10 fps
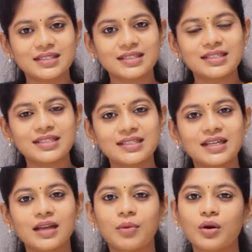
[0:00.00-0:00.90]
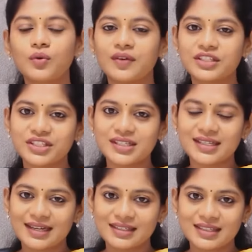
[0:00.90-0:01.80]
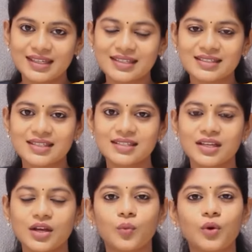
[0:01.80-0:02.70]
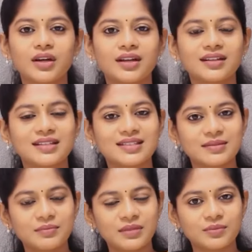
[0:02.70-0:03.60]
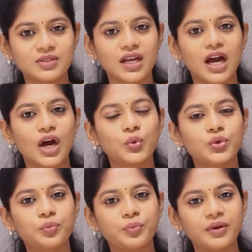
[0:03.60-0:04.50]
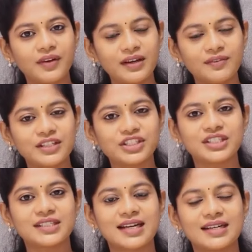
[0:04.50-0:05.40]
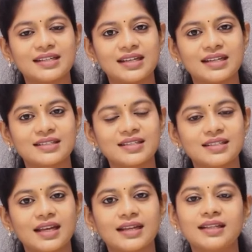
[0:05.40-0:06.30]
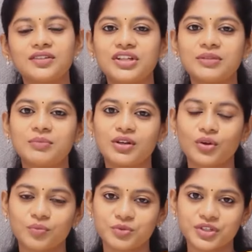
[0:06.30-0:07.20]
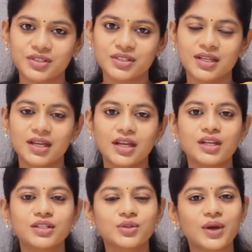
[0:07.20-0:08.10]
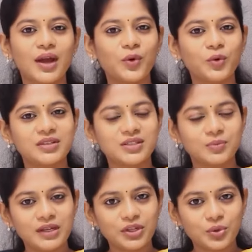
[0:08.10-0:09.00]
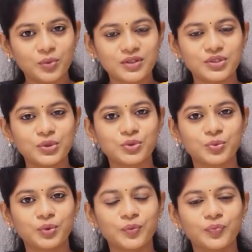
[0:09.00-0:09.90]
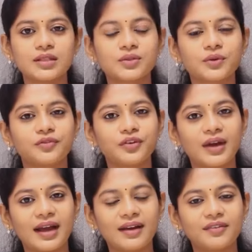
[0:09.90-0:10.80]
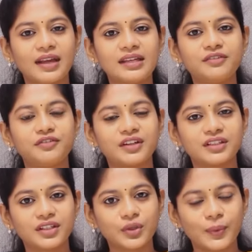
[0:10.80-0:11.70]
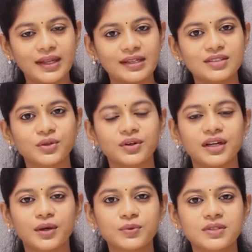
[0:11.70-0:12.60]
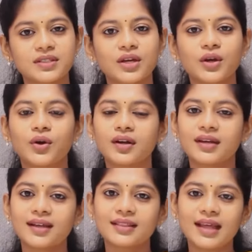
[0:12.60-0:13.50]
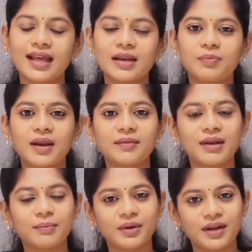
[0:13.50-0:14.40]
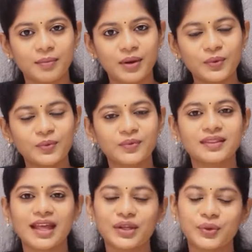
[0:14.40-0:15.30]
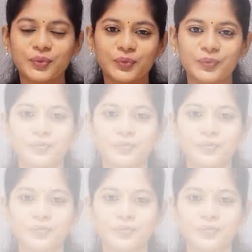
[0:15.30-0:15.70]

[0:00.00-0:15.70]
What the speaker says: in detail about vaginal candidiasis. What are the symptoms, how to prevent vaginal candidiasis and the treatment options. So I hope this video was useful. So if you have any further queries or doubts, contact the helpline number above. Thank you.